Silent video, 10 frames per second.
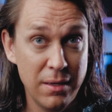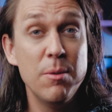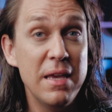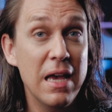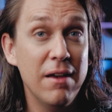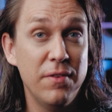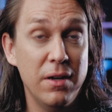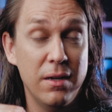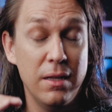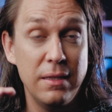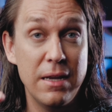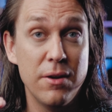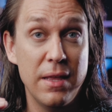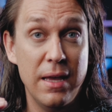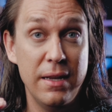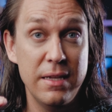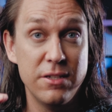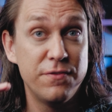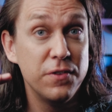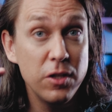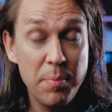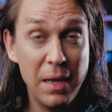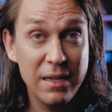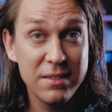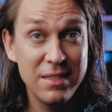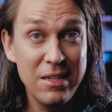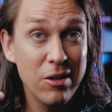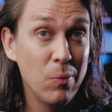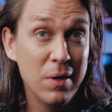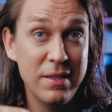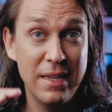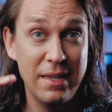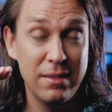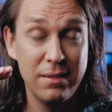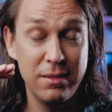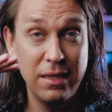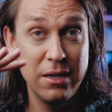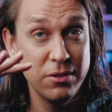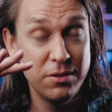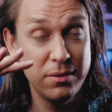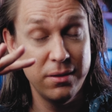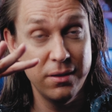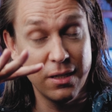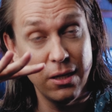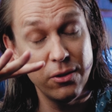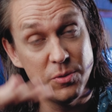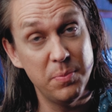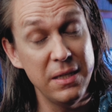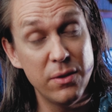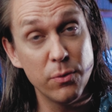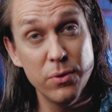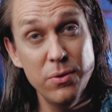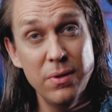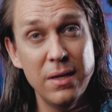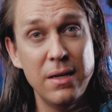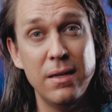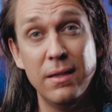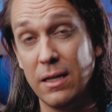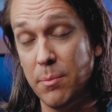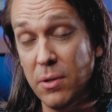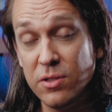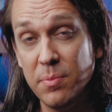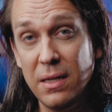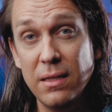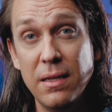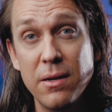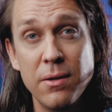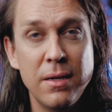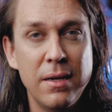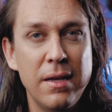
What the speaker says: You may have a layer that is full opacity, or one that the colors bleed through, like a multiply layer.